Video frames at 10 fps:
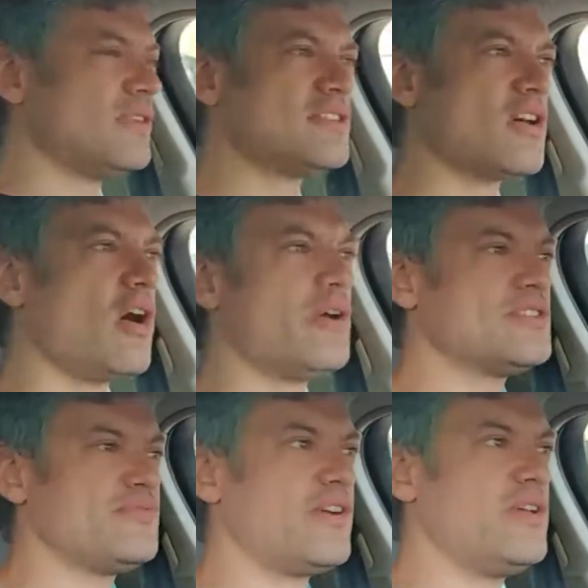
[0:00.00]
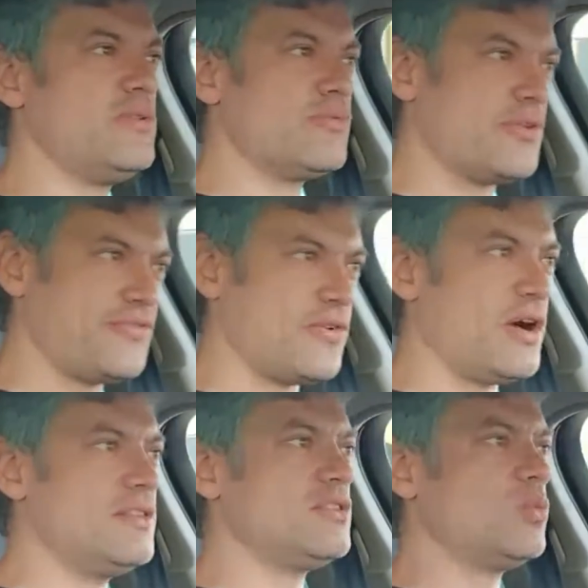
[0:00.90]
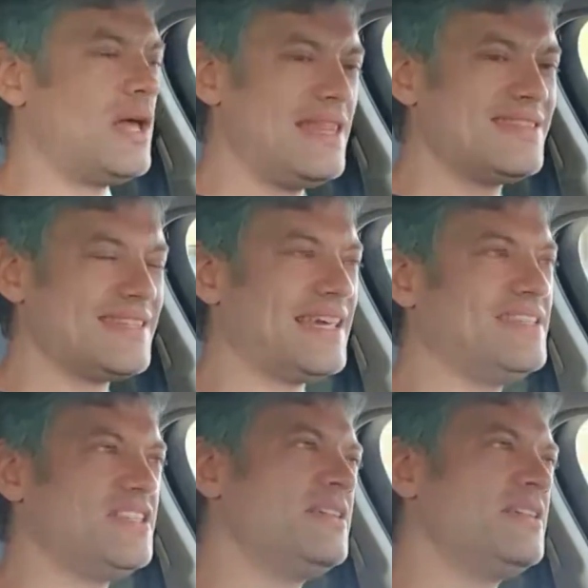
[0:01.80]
This car is very refined and well insulated.